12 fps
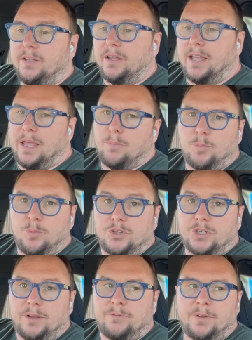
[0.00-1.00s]
Amber and Birch
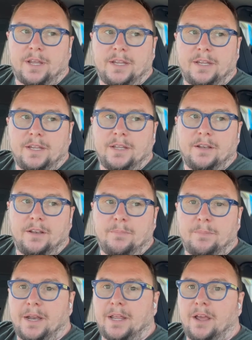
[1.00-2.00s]
Cafe in
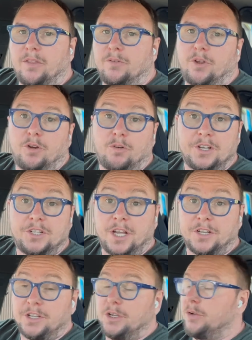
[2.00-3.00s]
Manukau. They've got a great
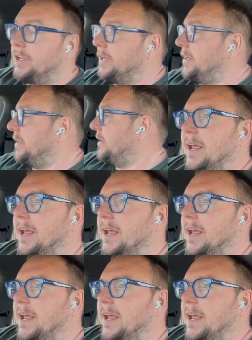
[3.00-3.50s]
ChargeNet unit here.